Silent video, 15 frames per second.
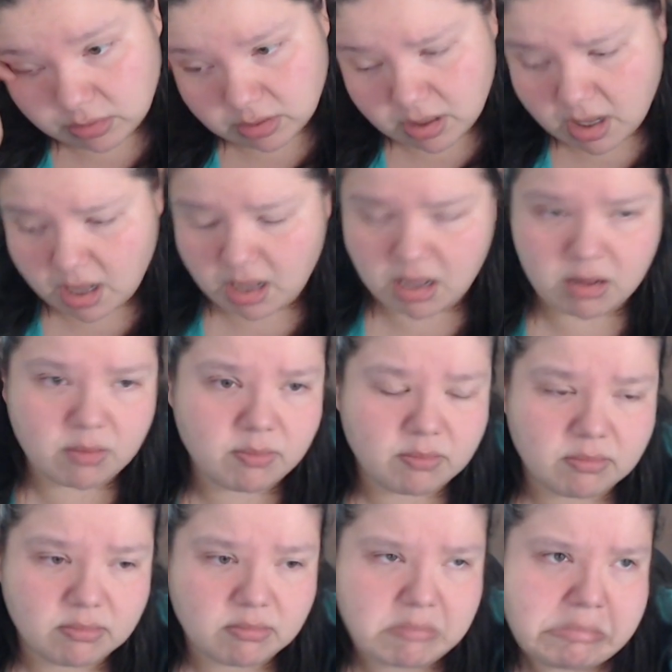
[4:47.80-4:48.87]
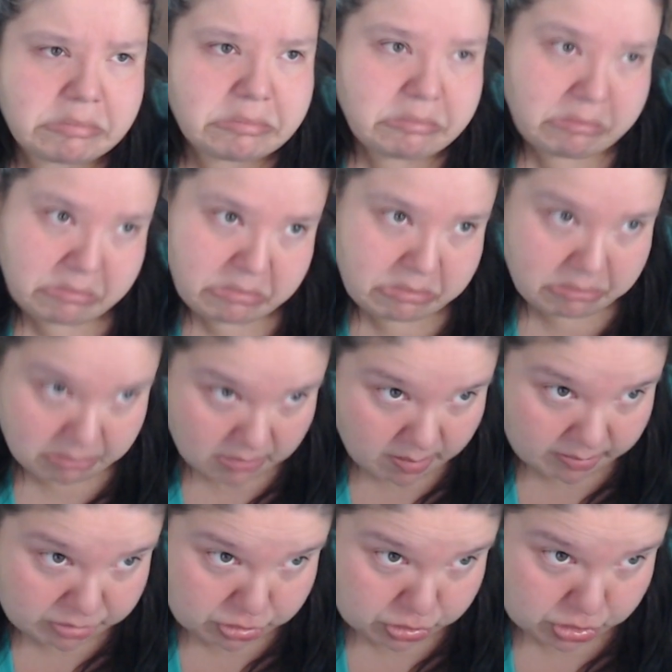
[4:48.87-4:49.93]
Let
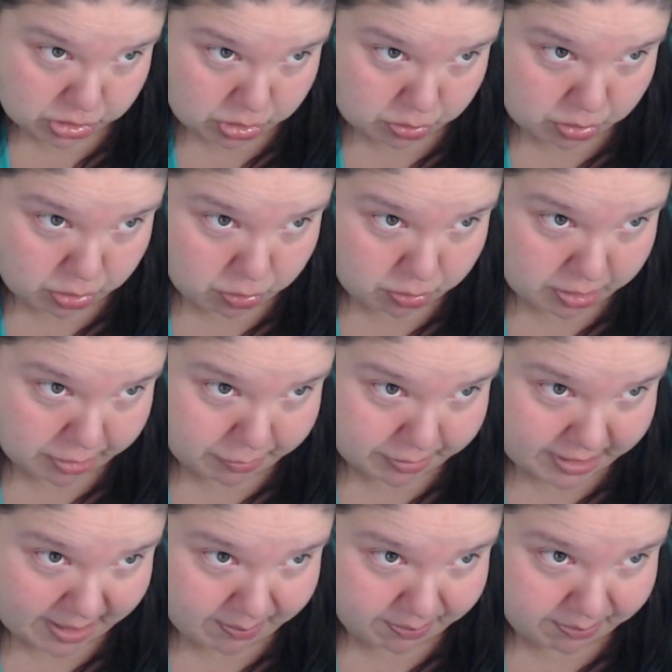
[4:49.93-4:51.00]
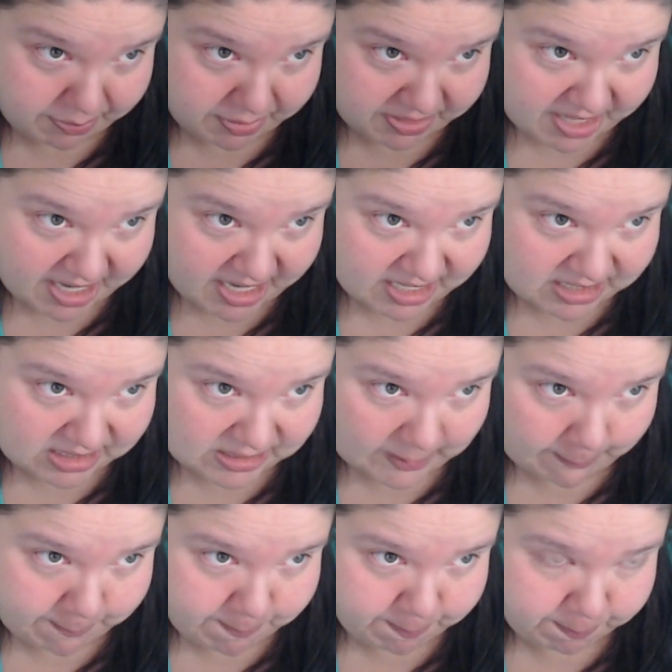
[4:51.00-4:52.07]
me just look real quick what I put that as.
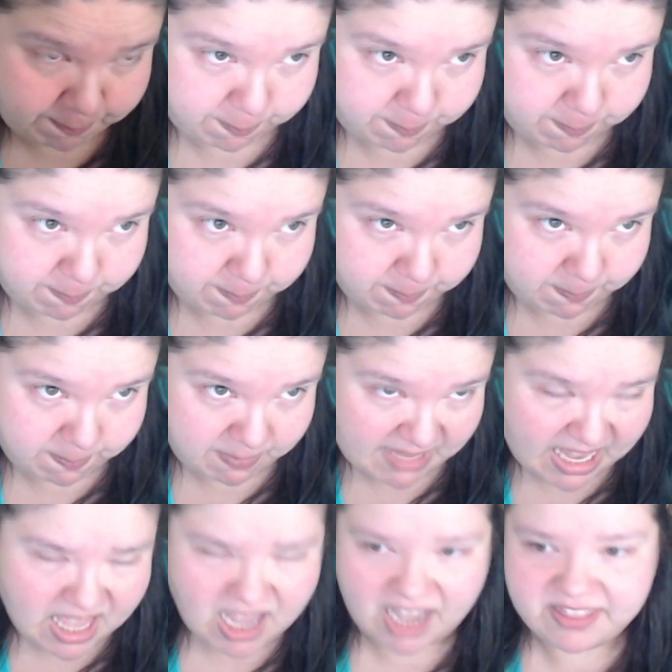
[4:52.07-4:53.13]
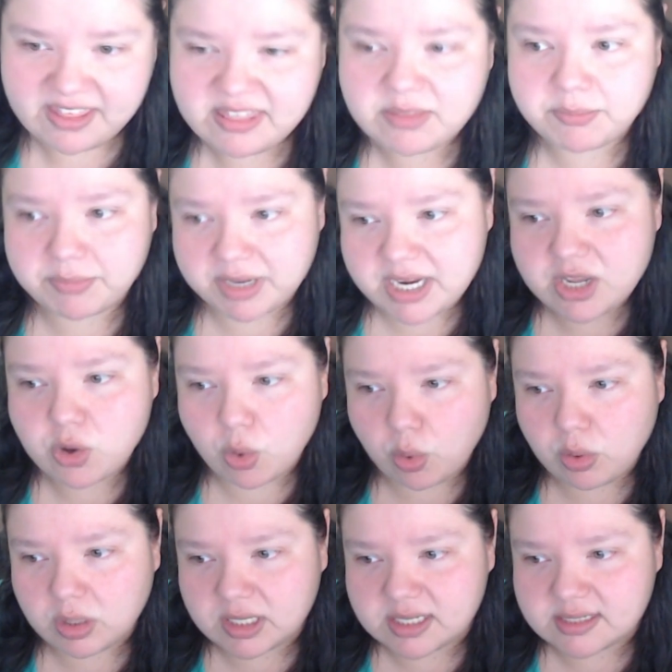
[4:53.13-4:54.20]
I think the mini
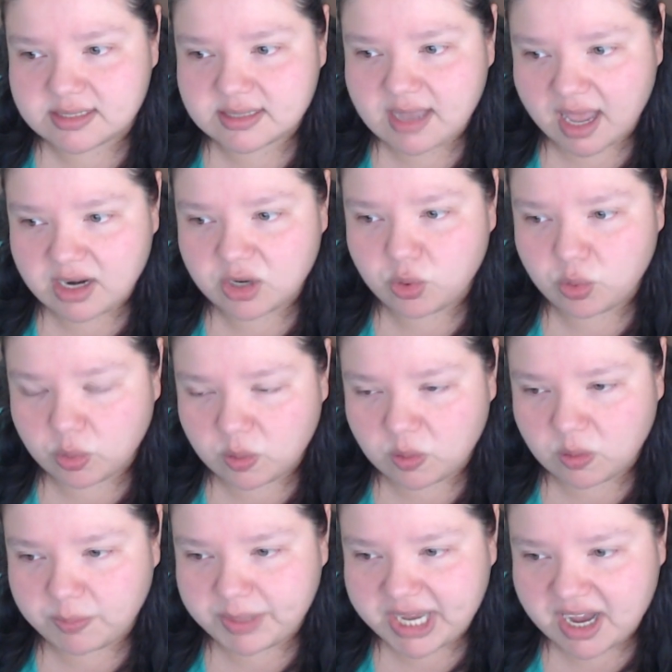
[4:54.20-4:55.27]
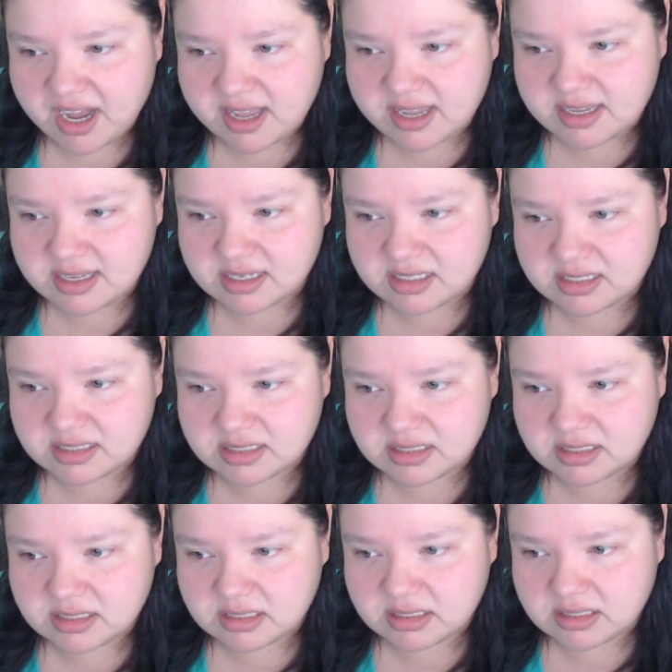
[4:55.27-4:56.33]
goal is kind of cool because
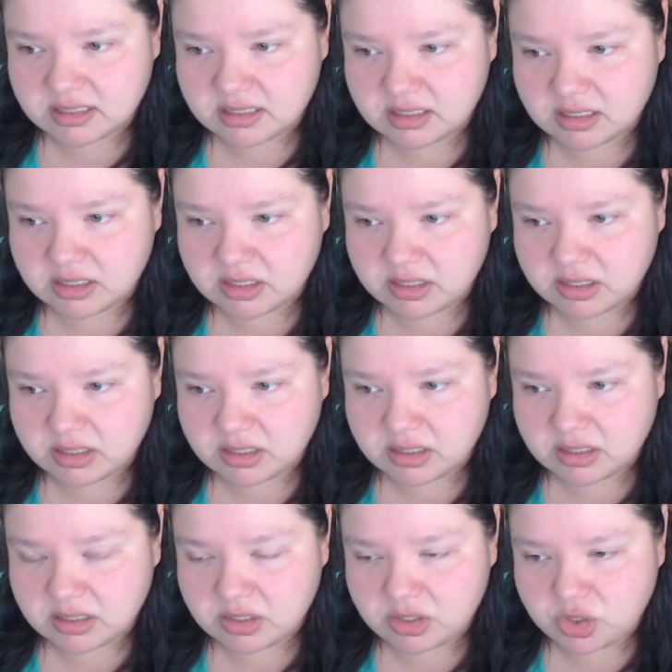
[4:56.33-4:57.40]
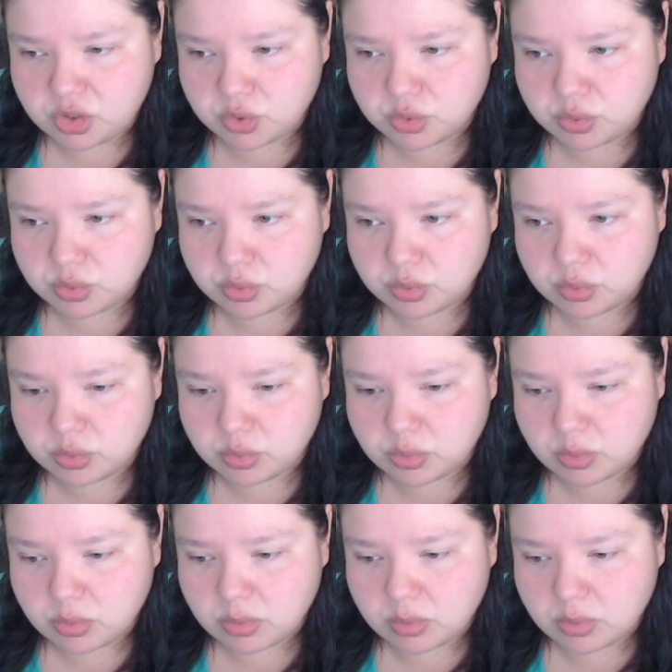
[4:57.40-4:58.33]
you